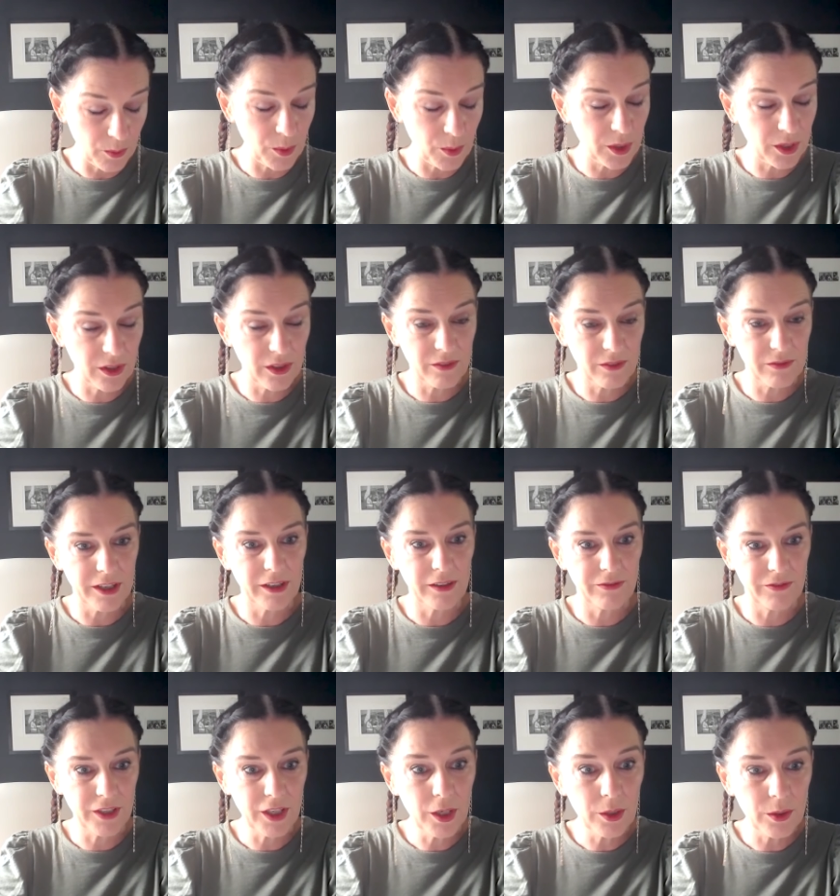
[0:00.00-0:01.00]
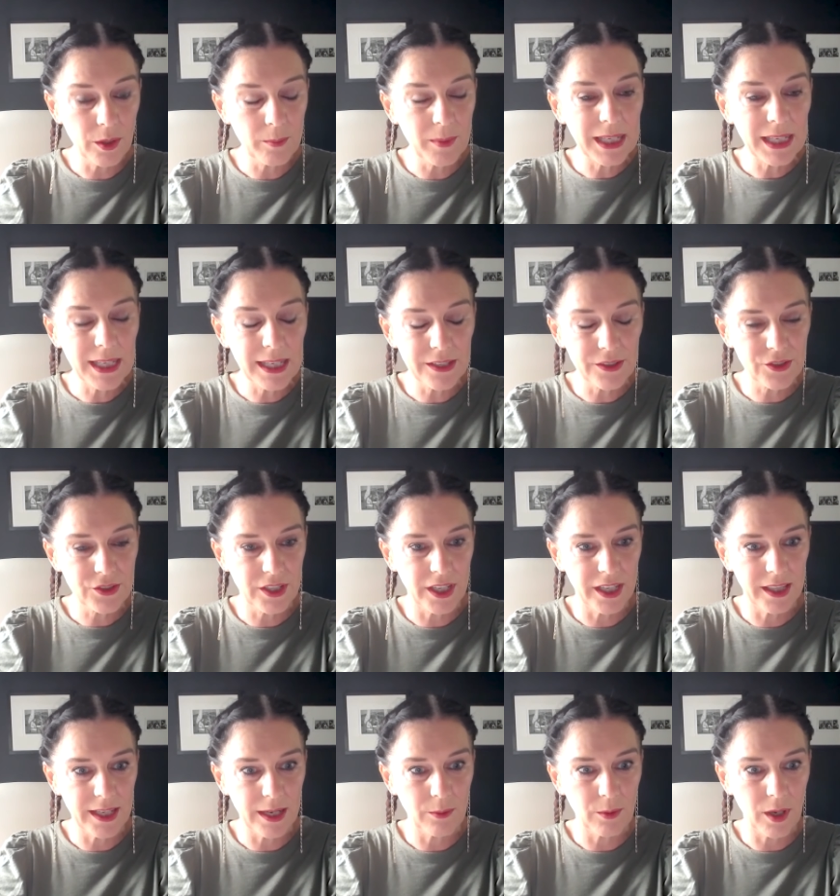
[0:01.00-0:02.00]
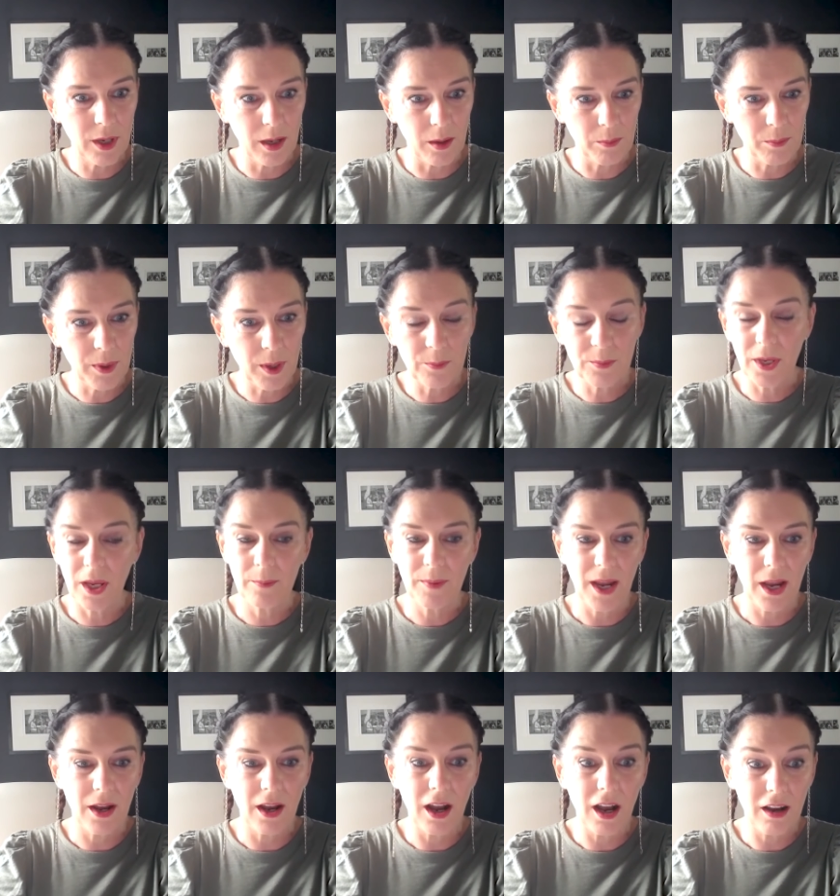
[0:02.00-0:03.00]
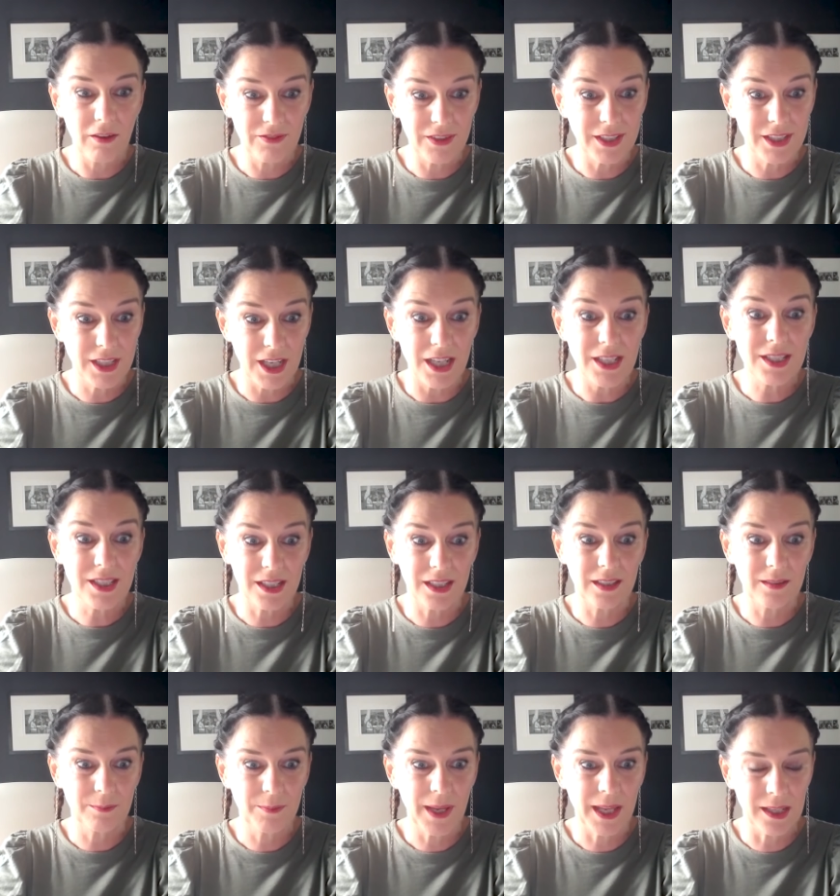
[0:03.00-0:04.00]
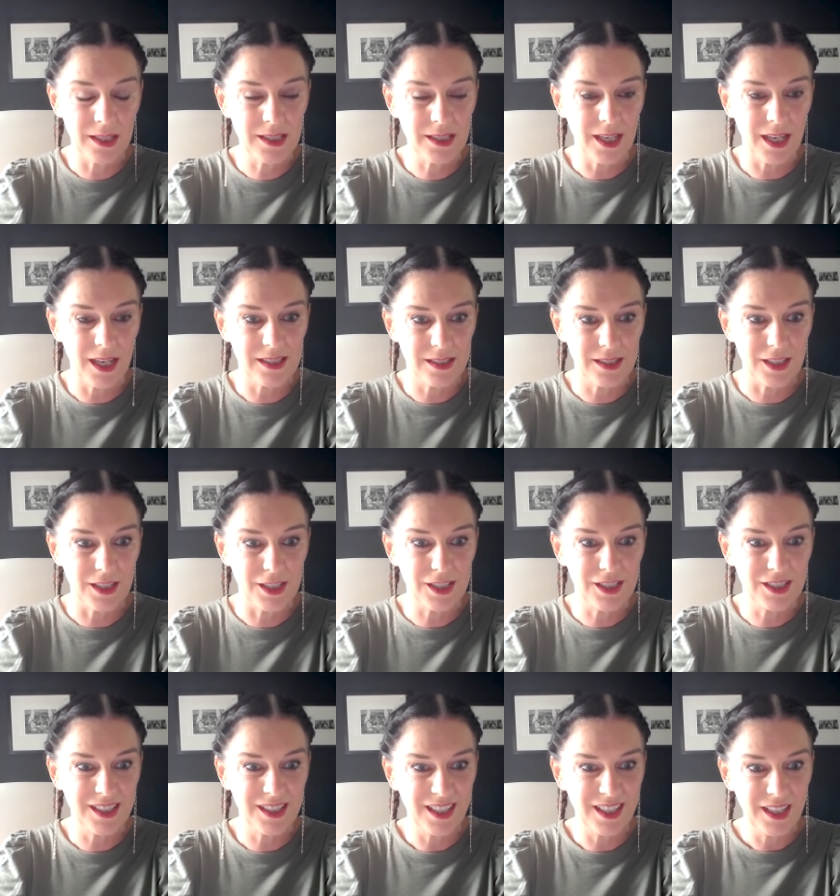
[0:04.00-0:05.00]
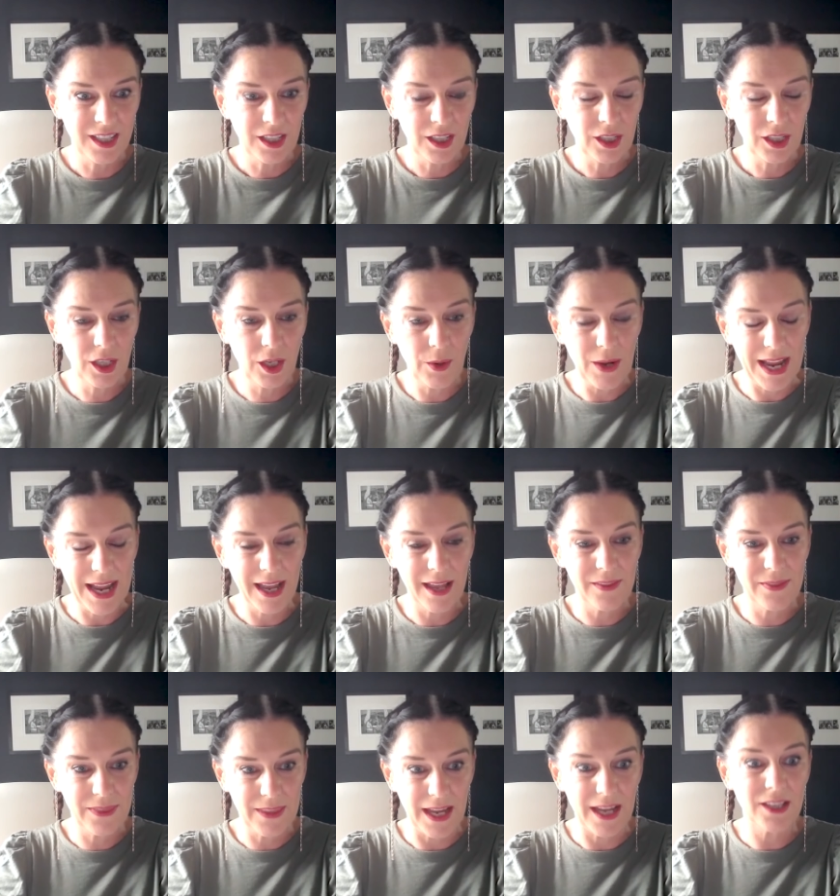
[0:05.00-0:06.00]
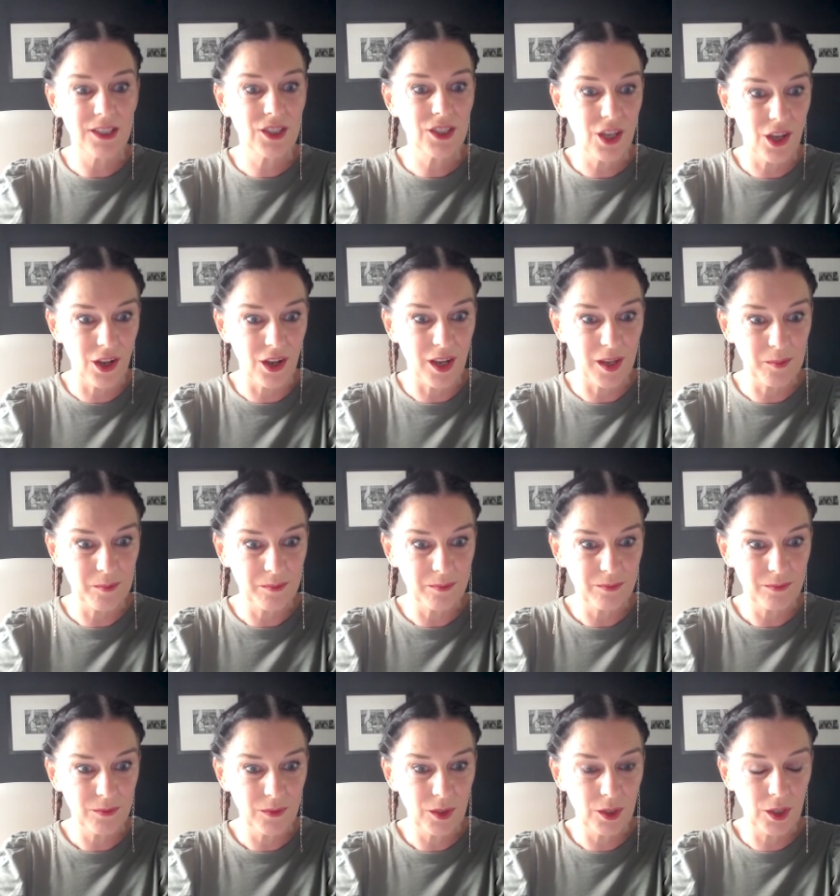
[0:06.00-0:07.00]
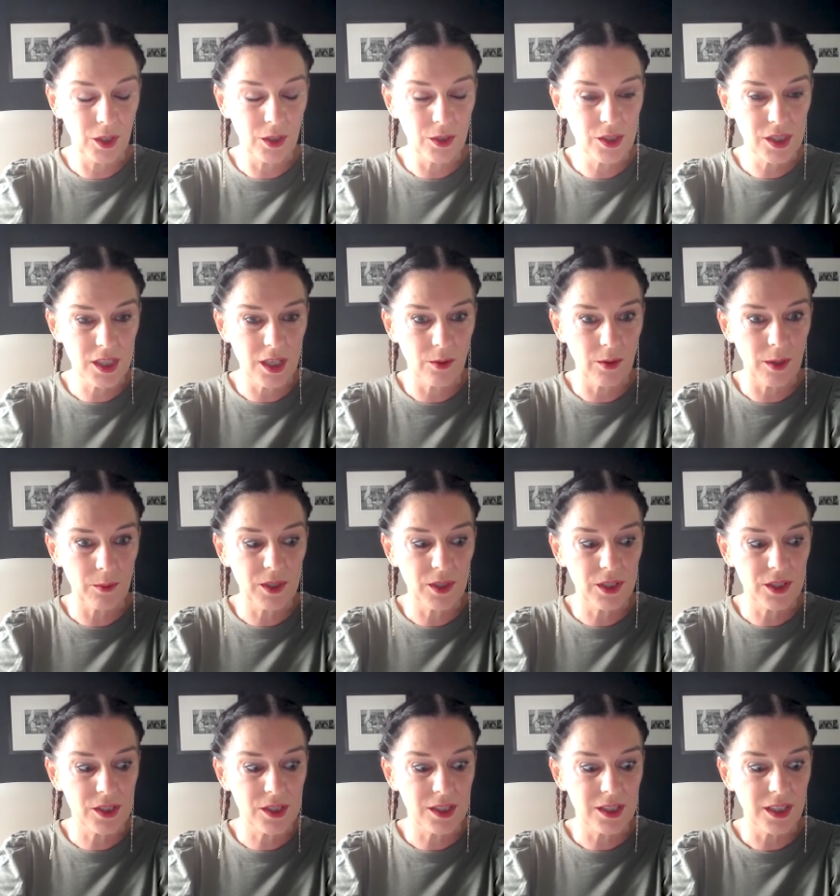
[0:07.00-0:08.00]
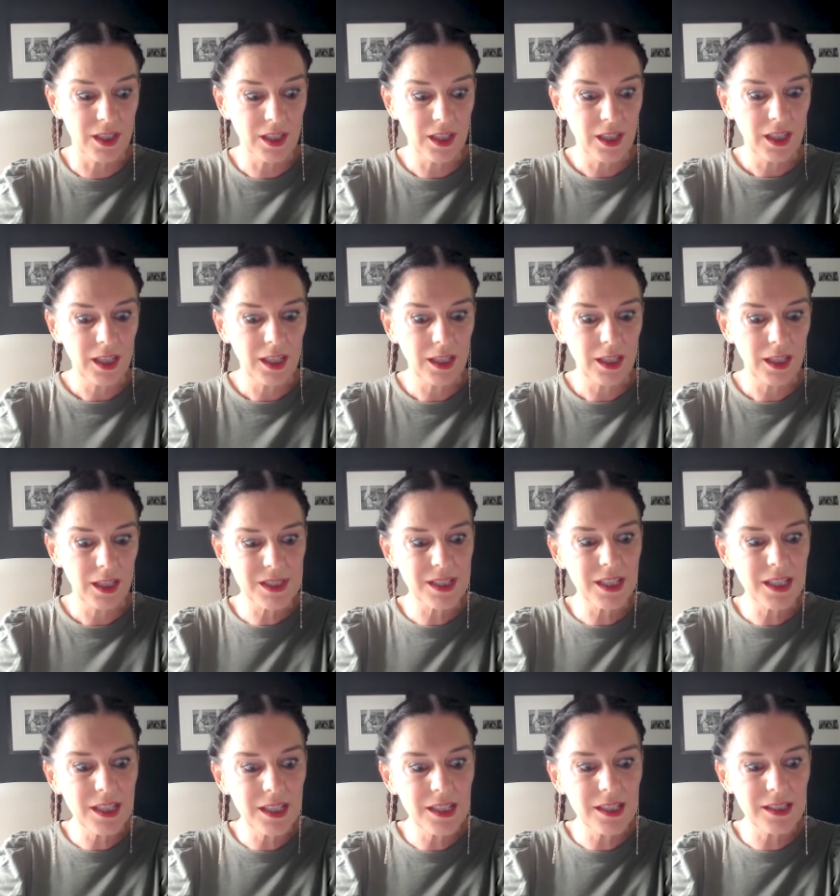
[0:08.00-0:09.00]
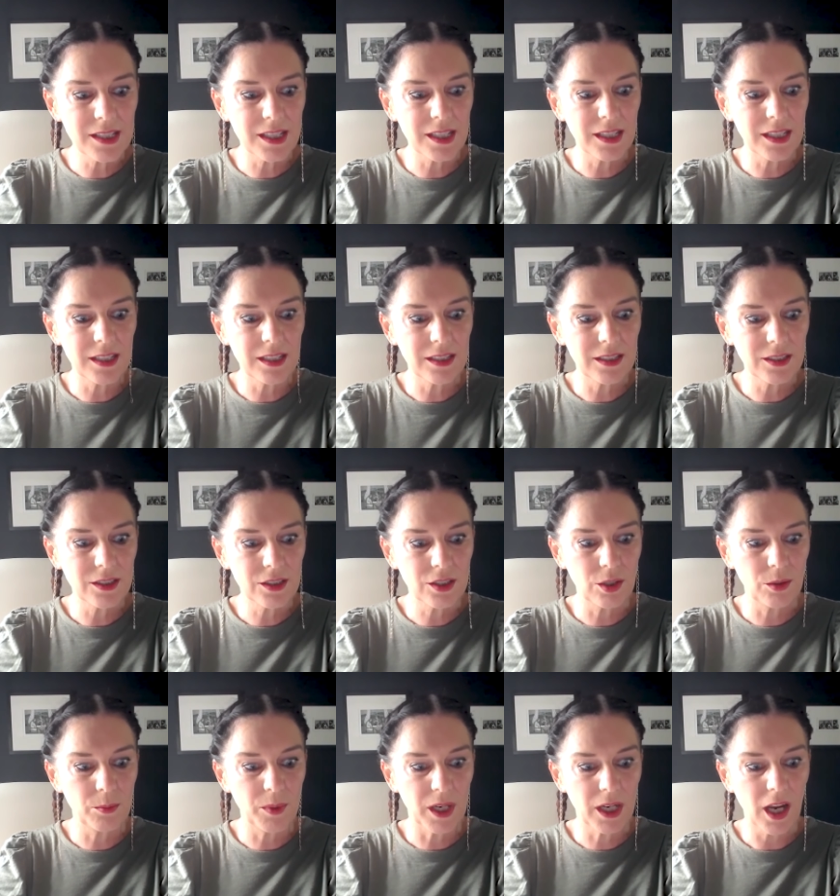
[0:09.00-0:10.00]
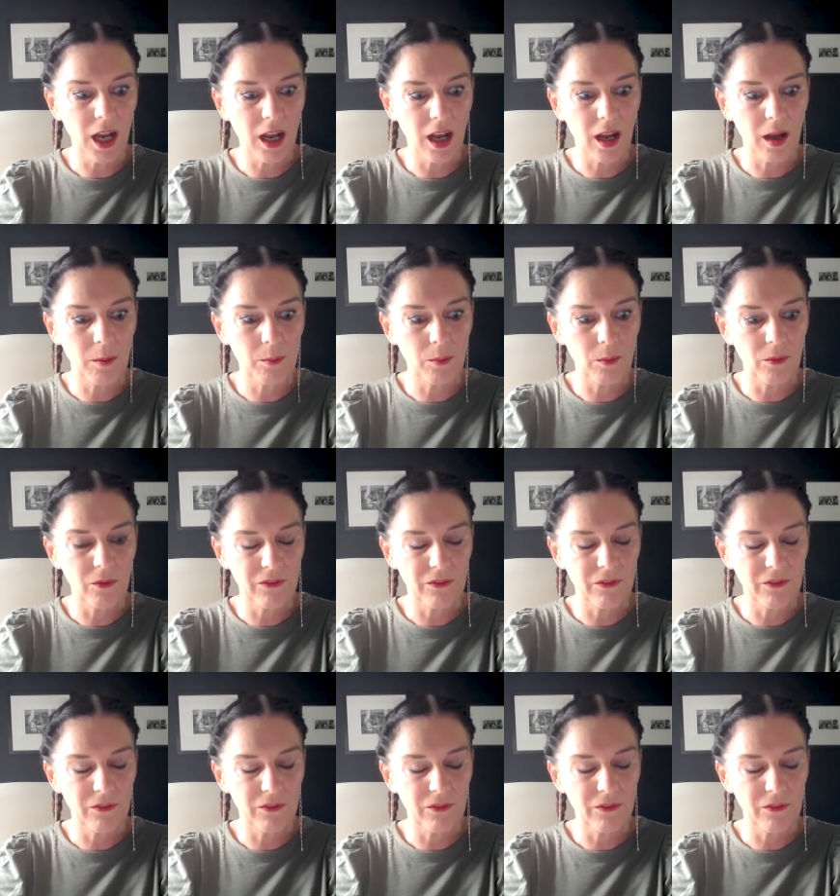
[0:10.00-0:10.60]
one of the very few. I mean, literally there were probably about half a dozen pen testers, you know, at that time, you know, so it was, it was easy to become